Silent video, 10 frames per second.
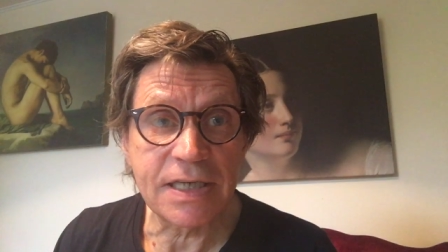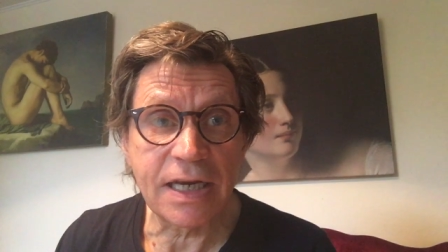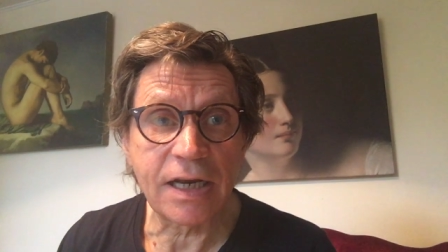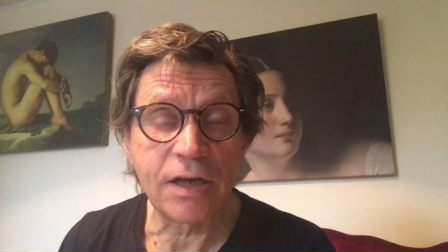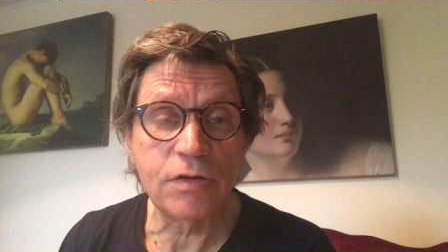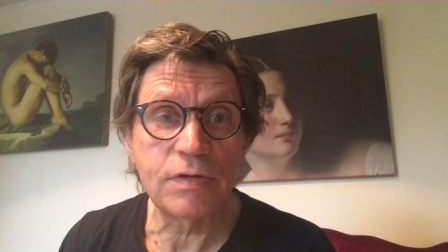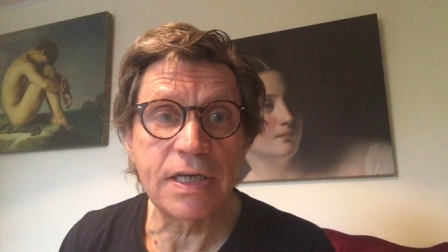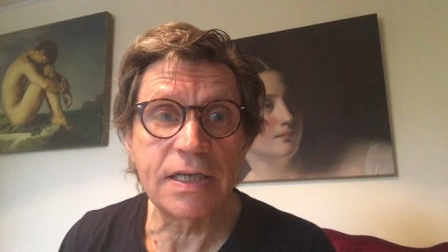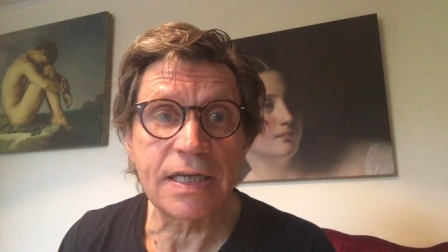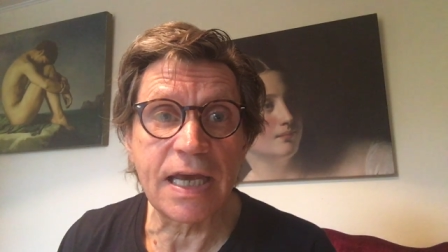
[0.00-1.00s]

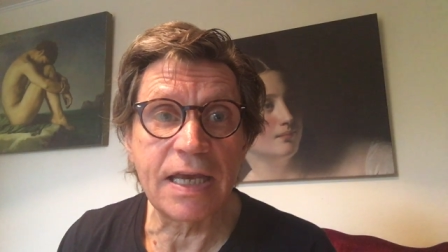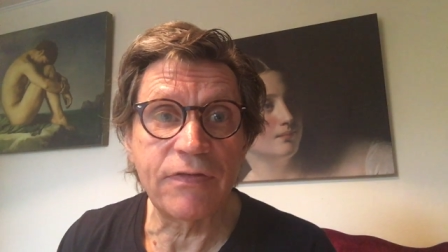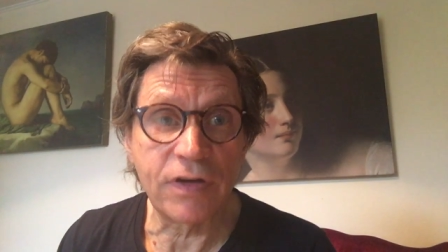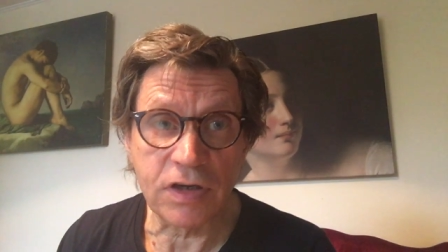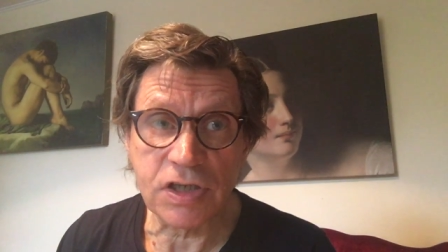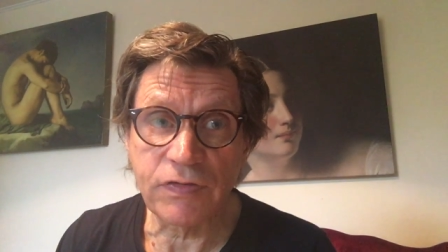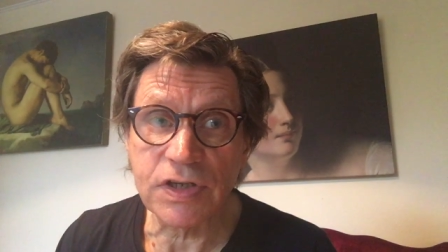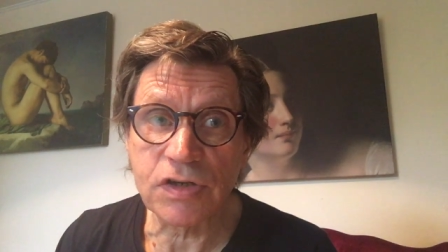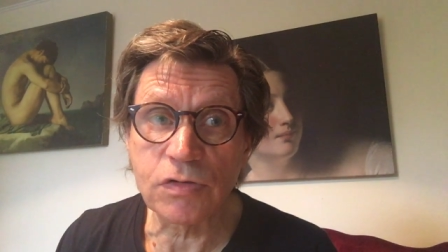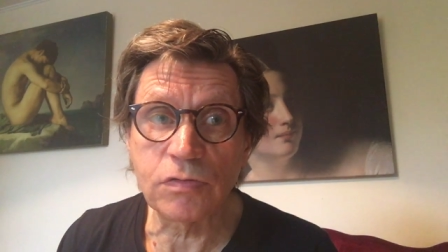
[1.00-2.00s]
included a philosophy
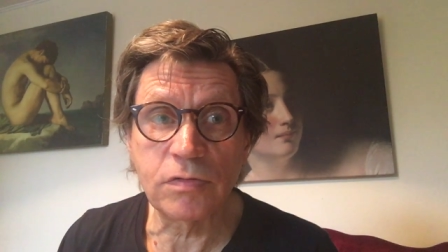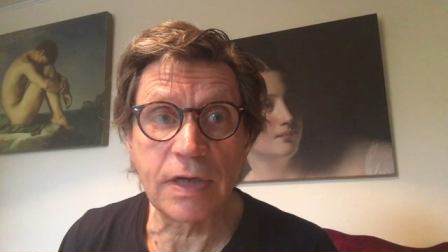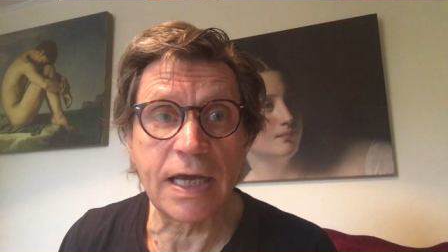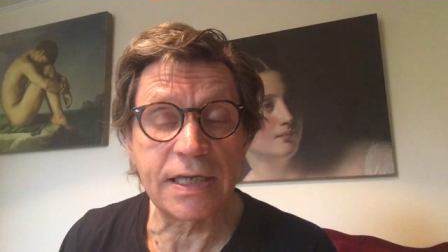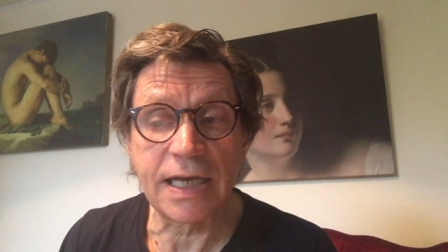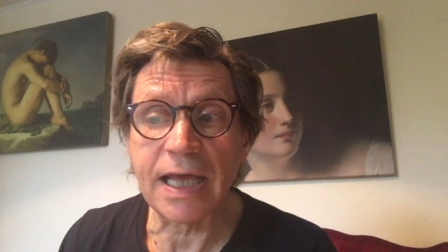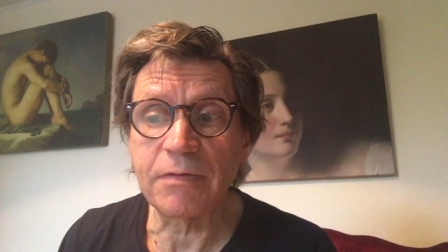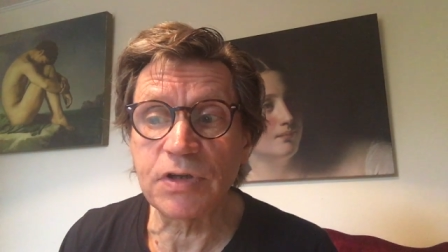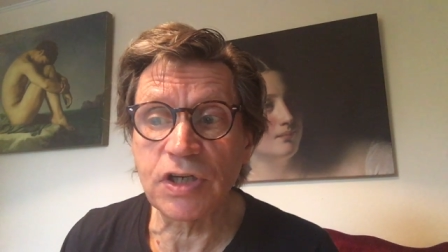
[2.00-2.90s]
school and a language